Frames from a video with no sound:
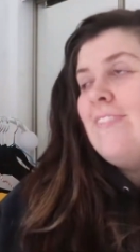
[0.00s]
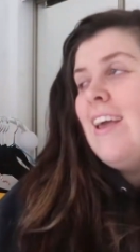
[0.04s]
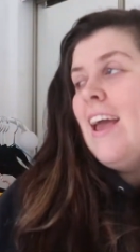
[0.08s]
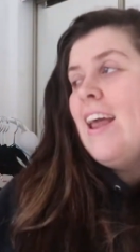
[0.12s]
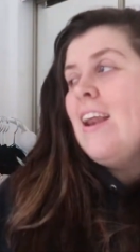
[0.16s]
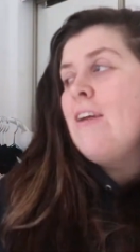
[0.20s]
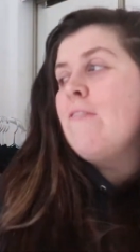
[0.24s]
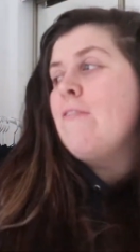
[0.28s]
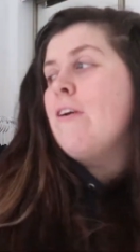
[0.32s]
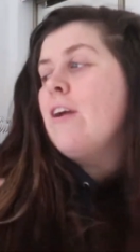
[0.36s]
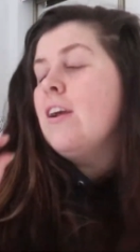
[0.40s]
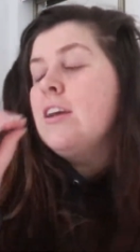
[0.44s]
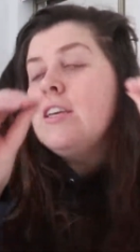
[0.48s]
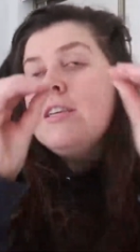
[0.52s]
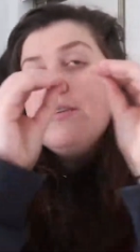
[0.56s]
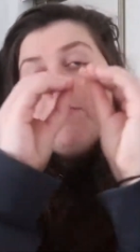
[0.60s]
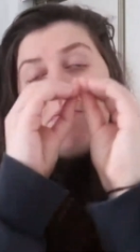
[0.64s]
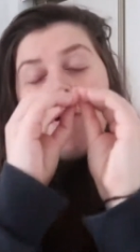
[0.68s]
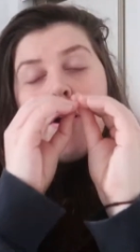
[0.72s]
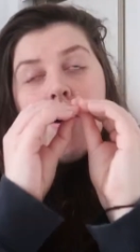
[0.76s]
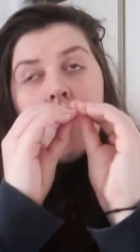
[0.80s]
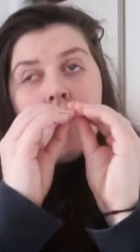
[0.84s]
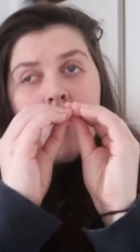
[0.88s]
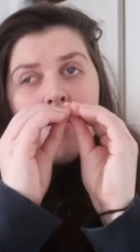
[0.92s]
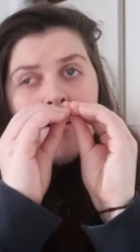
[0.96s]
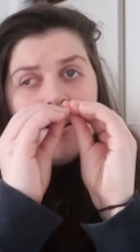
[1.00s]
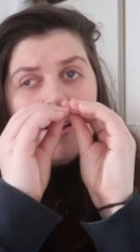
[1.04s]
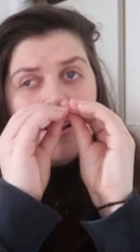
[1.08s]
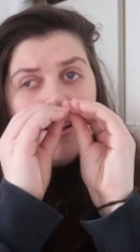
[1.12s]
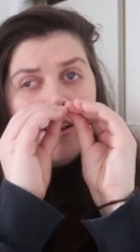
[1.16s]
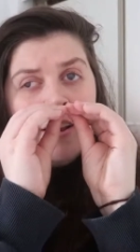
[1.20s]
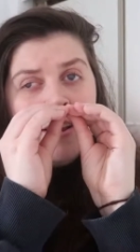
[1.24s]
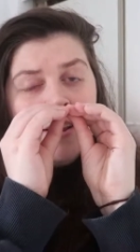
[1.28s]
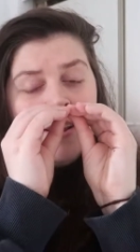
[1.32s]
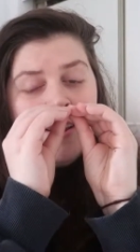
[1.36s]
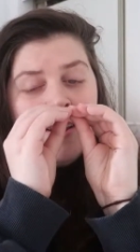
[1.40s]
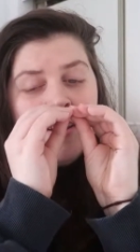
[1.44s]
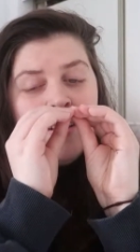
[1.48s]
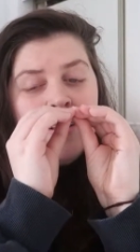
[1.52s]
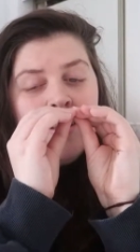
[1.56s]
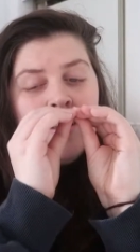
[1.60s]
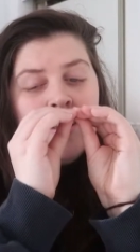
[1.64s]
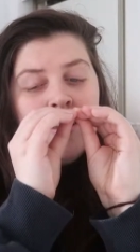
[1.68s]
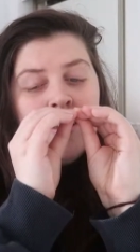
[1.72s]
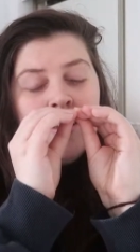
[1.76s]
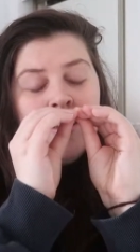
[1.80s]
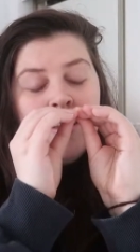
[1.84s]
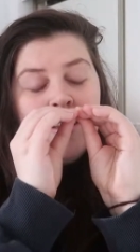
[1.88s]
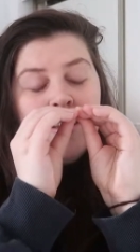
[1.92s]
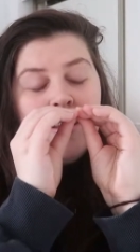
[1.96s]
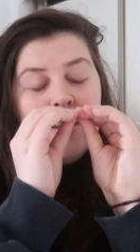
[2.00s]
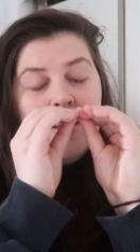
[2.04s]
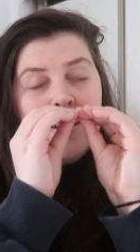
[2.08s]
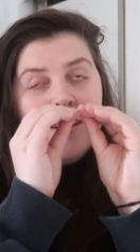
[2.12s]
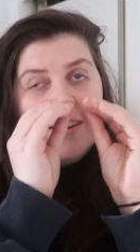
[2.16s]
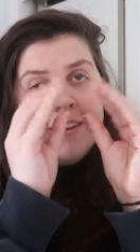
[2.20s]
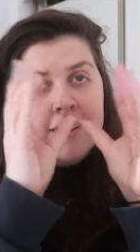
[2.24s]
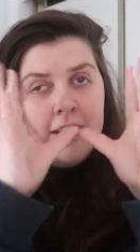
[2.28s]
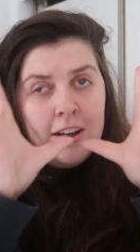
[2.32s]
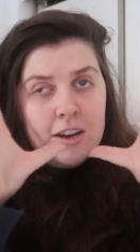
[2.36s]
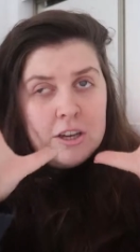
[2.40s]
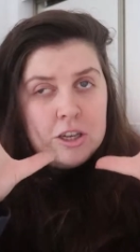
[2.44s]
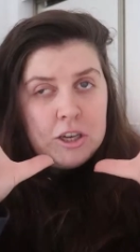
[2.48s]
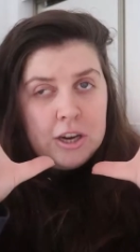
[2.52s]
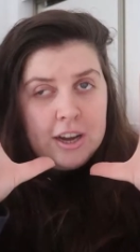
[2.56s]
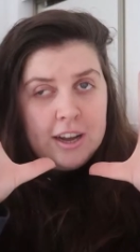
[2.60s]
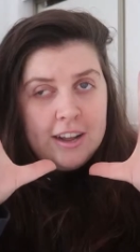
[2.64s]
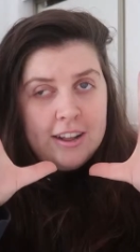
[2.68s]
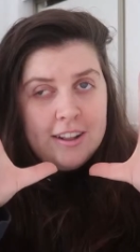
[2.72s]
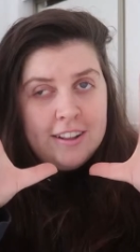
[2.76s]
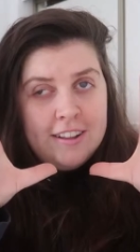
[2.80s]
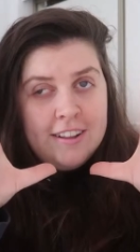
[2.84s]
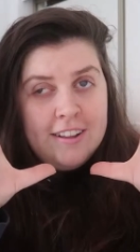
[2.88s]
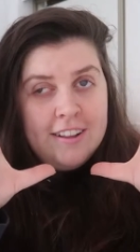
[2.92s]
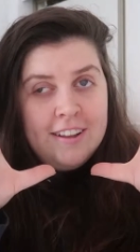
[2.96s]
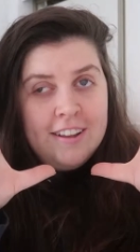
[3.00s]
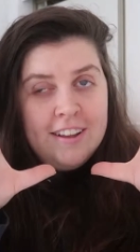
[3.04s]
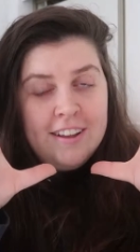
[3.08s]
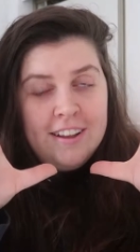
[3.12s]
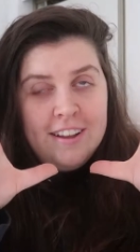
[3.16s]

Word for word: in a very small nutshell,